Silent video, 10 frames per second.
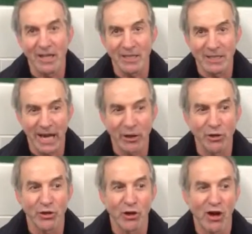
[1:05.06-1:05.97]
and
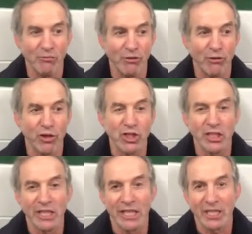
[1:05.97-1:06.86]
angled her off before she
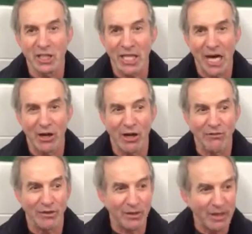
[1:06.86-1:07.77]
could get a shot
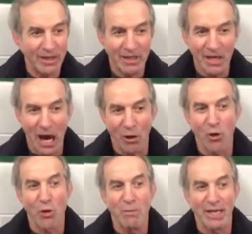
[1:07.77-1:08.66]
off. And our
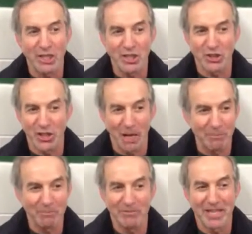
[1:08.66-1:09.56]
whole bench stood
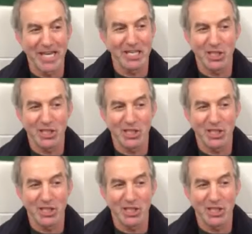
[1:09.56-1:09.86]
up. And